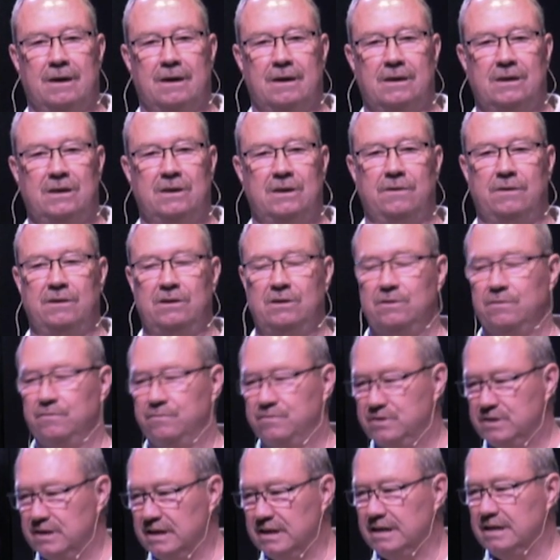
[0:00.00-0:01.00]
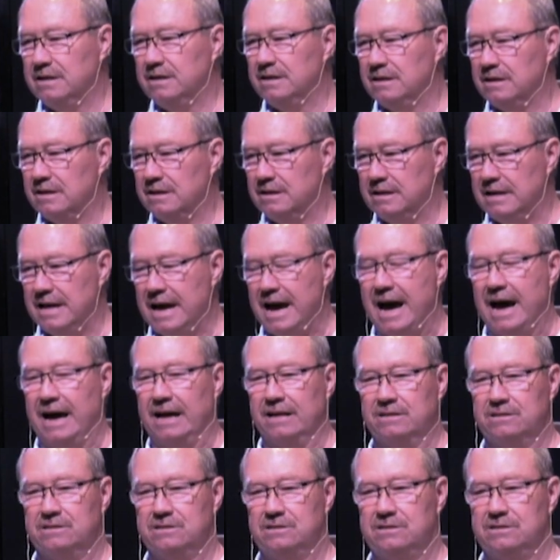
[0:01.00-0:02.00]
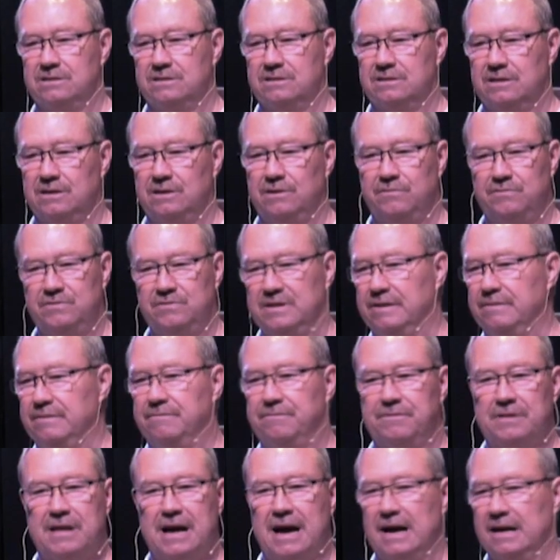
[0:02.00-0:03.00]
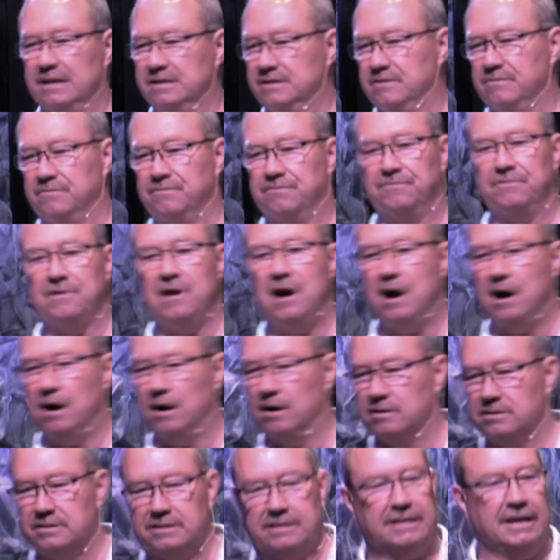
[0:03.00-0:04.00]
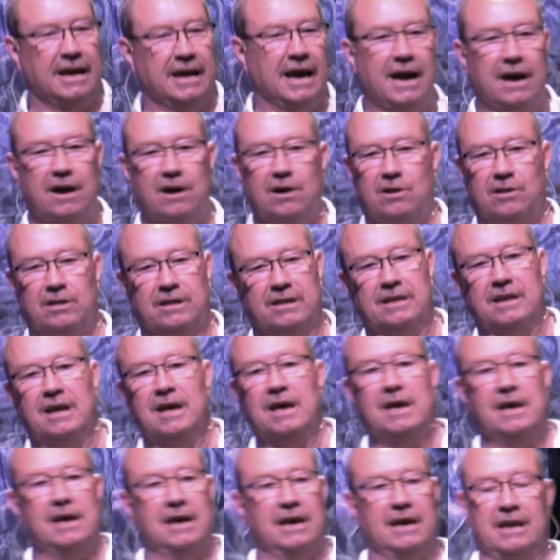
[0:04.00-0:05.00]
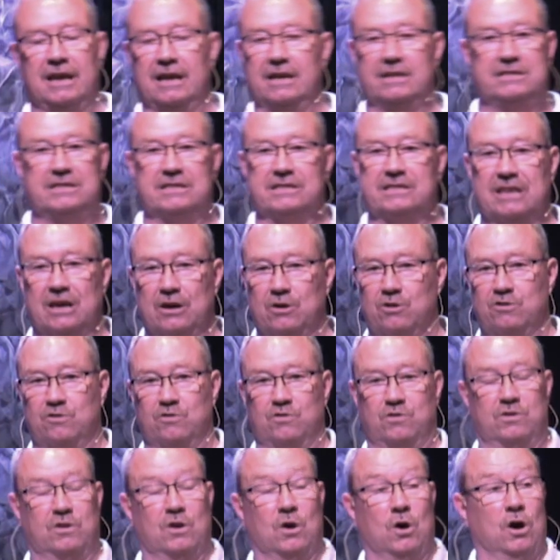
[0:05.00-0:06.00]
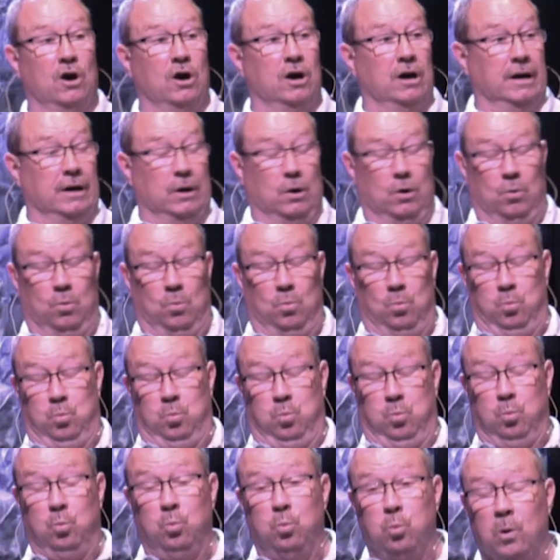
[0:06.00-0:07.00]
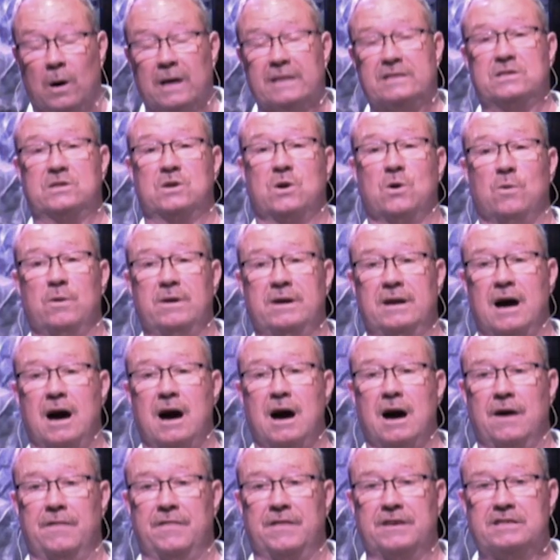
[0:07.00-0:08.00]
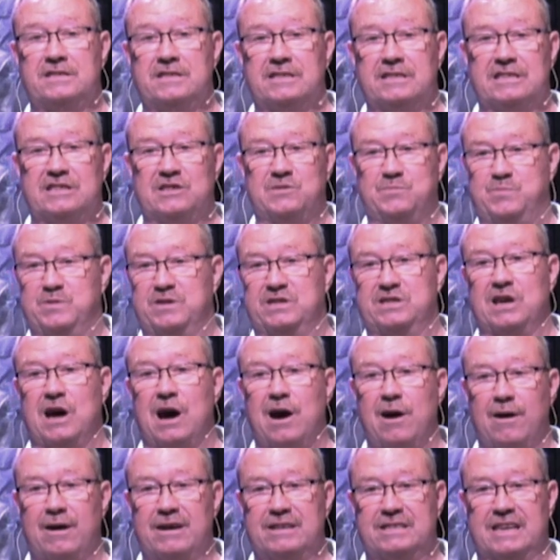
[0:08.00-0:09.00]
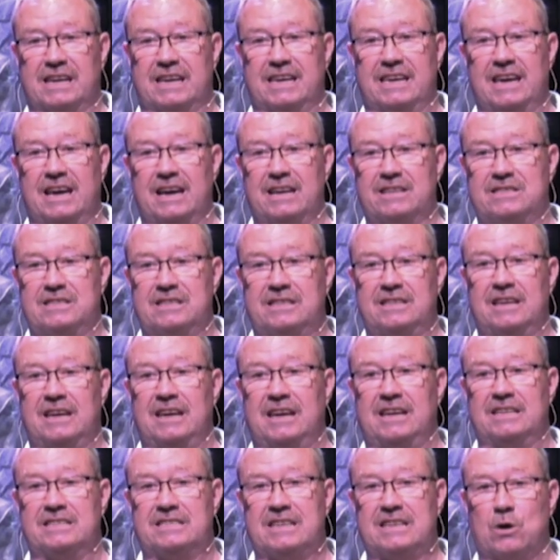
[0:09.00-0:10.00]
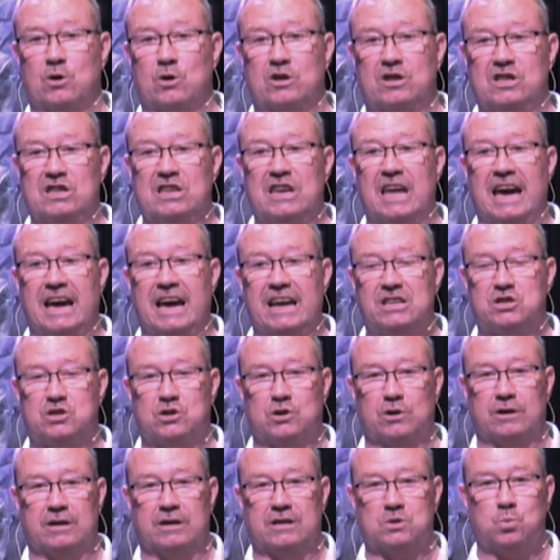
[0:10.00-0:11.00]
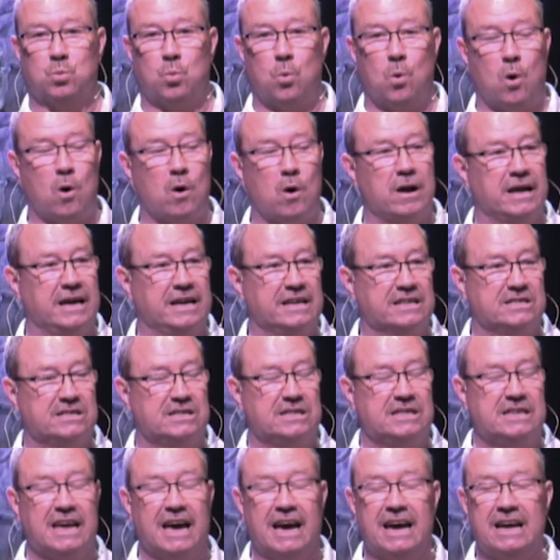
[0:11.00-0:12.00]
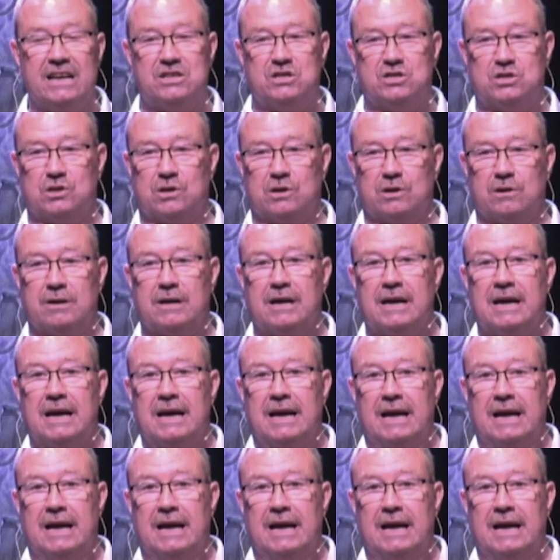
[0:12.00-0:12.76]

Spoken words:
You've seen gnats. You've seen flies and frogs and hail. And it's just like, what's going on? This is as bizarre as it gets. And it's like nature is warring against nature.